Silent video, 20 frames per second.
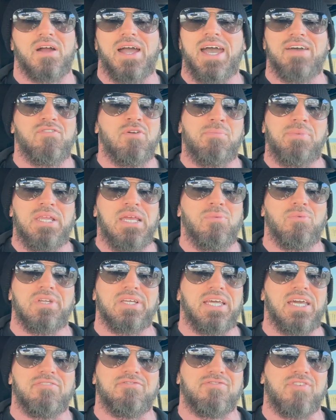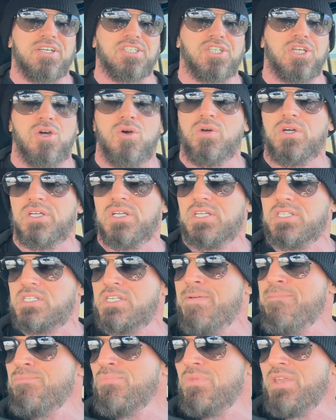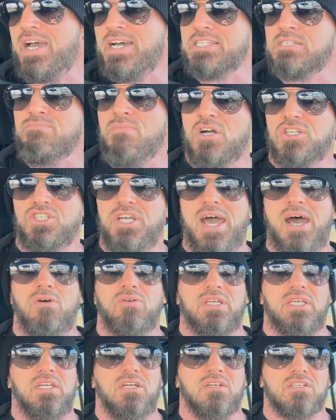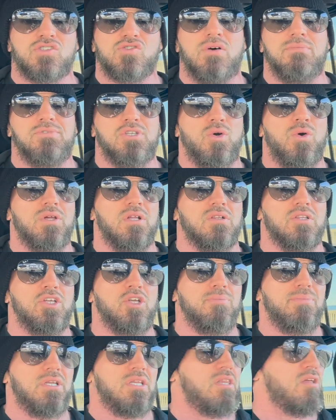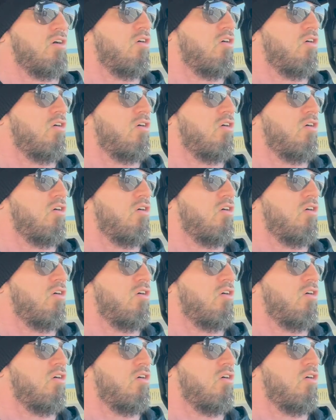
I haven't been able to get fresh coconuts as much out here, so I'm doing a little bit of the